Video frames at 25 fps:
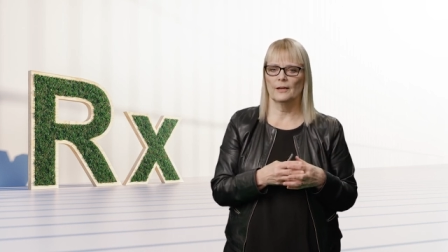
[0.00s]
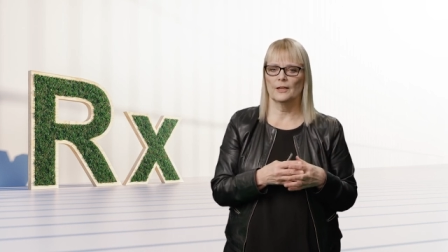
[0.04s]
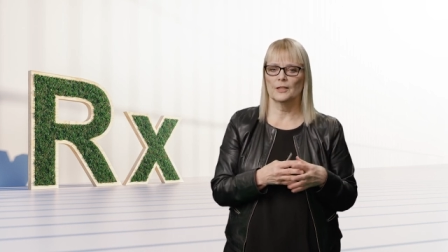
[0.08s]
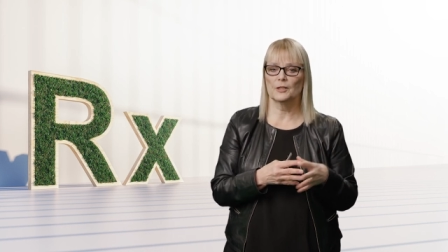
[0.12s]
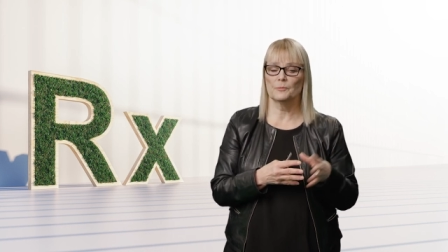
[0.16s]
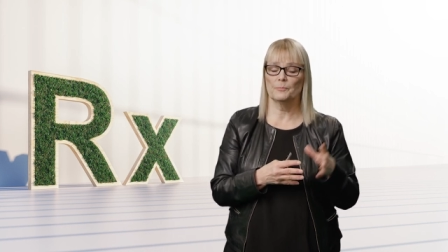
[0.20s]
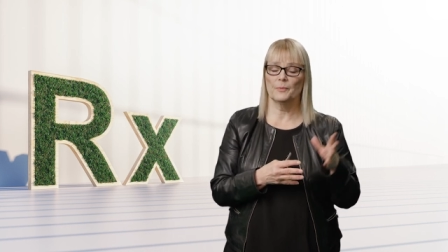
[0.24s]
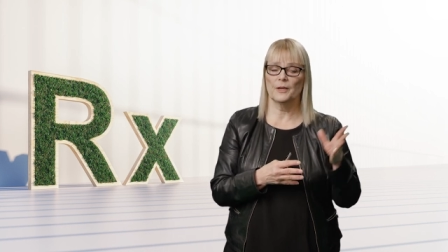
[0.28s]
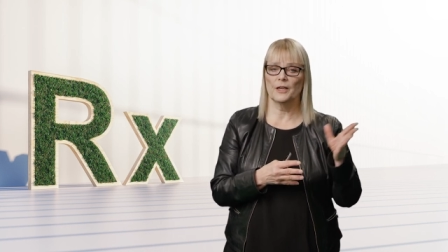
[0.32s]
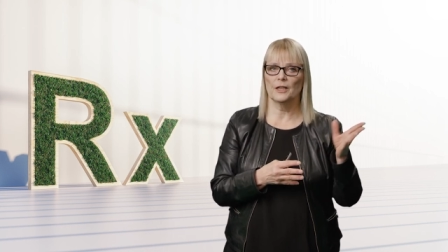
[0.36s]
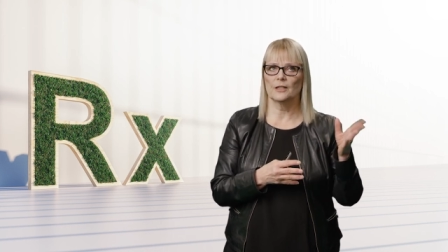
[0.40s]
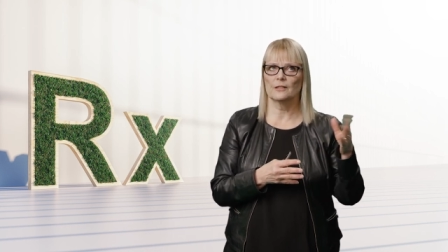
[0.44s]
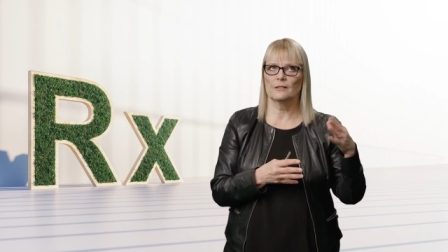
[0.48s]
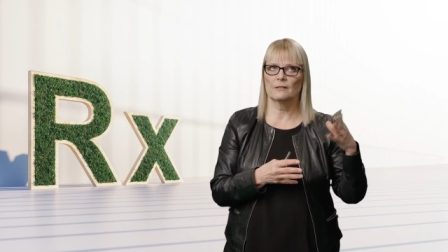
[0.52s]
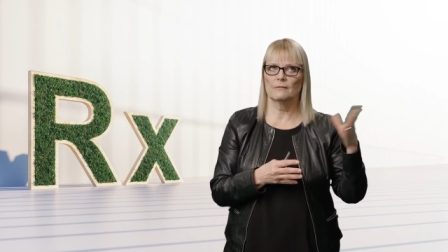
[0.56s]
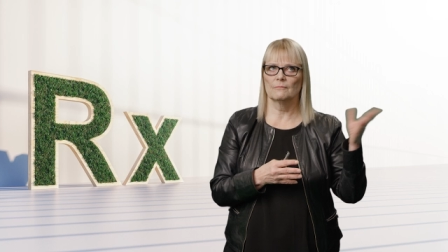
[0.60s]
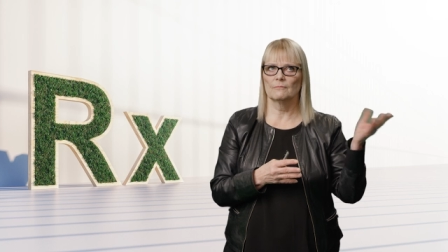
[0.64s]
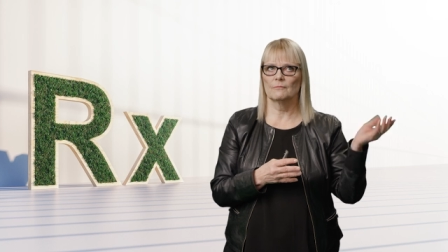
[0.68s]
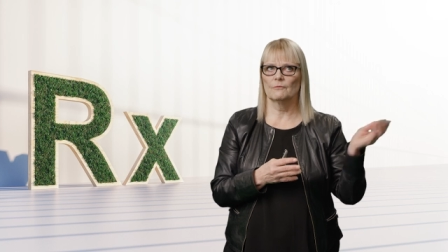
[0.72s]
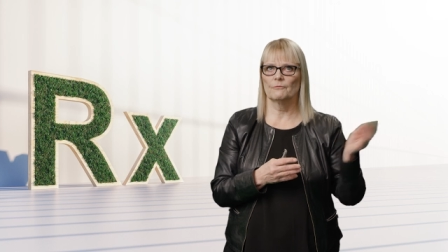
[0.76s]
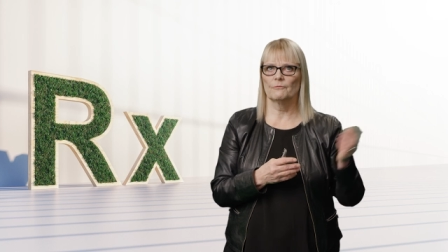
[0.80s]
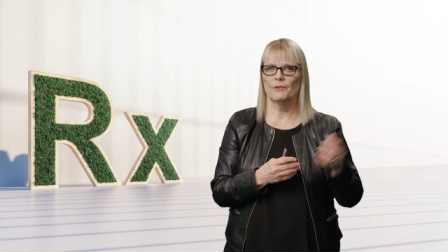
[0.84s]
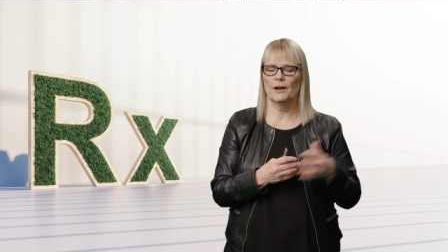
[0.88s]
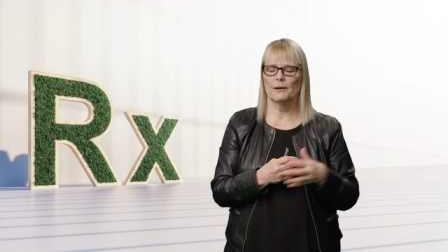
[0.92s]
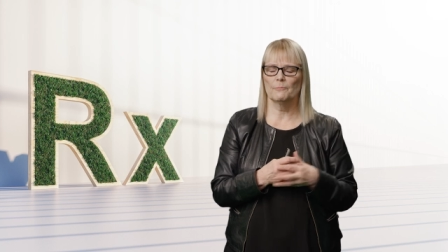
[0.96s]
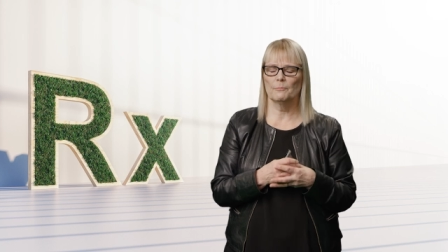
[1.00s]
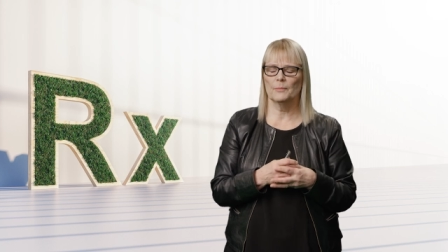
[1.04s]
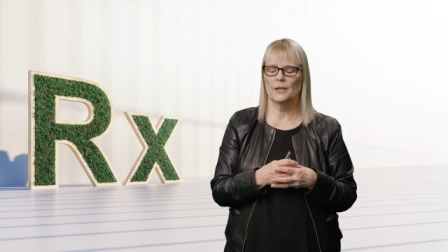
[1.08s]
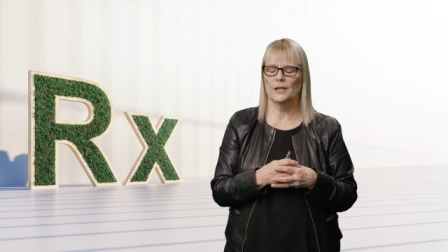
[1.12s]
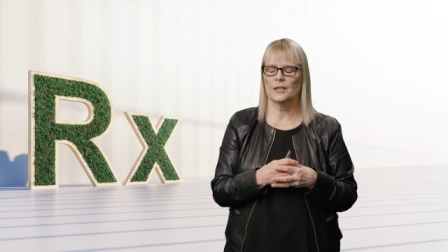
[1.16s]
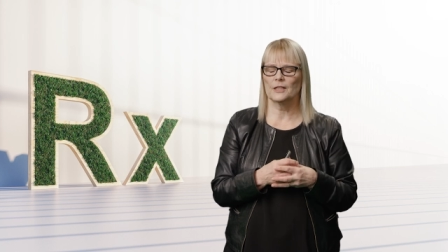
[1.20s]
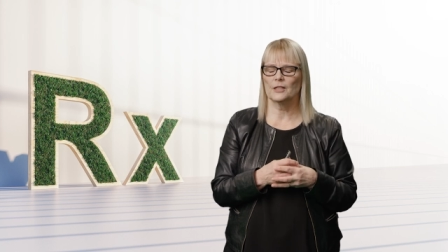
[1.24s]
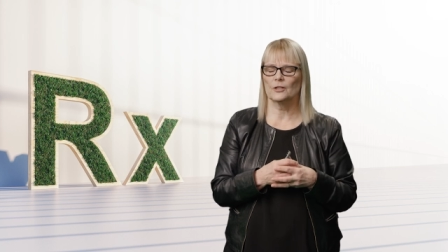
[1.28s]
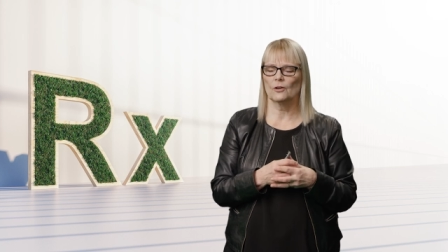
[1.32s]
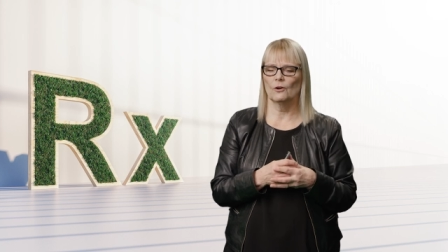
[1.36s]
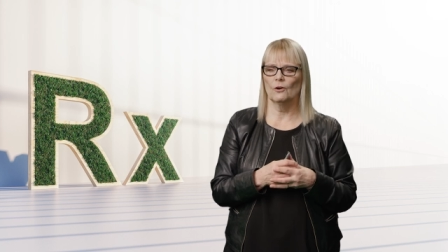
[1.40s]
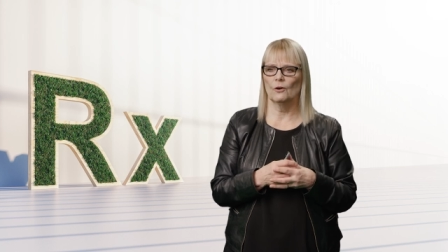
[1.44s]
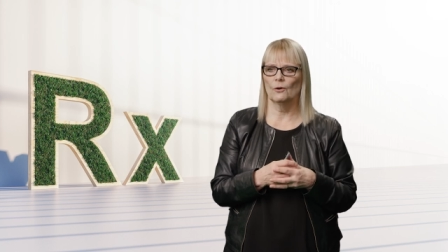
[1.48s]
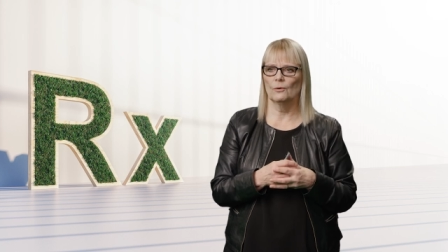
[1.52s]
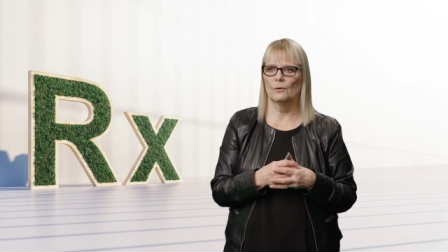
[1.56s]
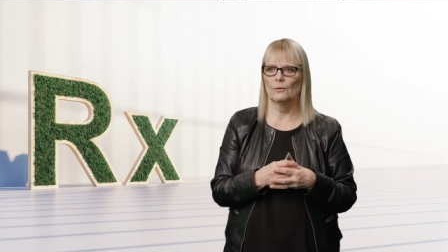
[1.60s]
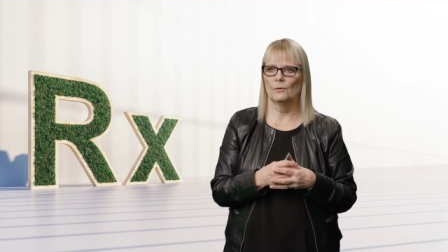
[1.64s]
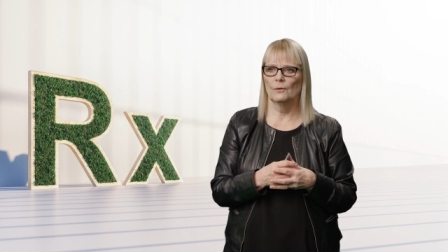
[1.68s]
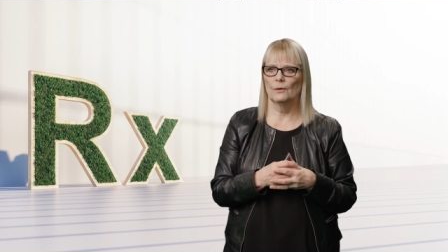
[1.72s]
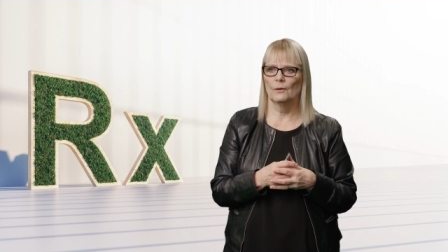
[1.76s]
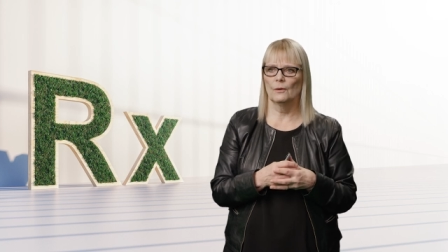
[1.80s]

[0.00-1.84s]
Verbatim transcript: uh, speech five minutes ago.